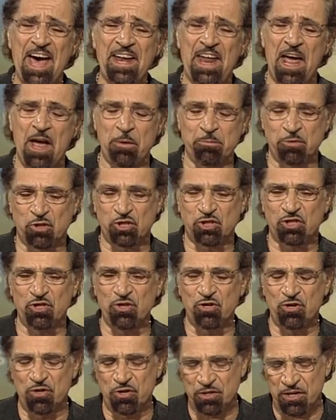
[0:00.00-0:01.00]
I'm
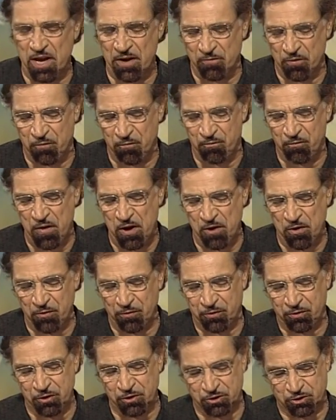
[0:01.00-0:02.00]
sure never felt
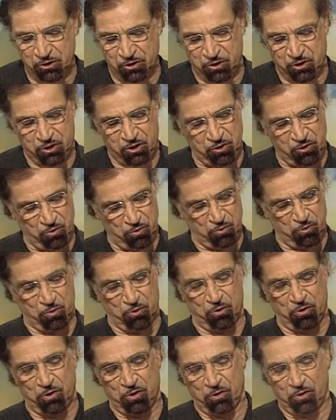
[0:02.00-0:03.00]
this secure.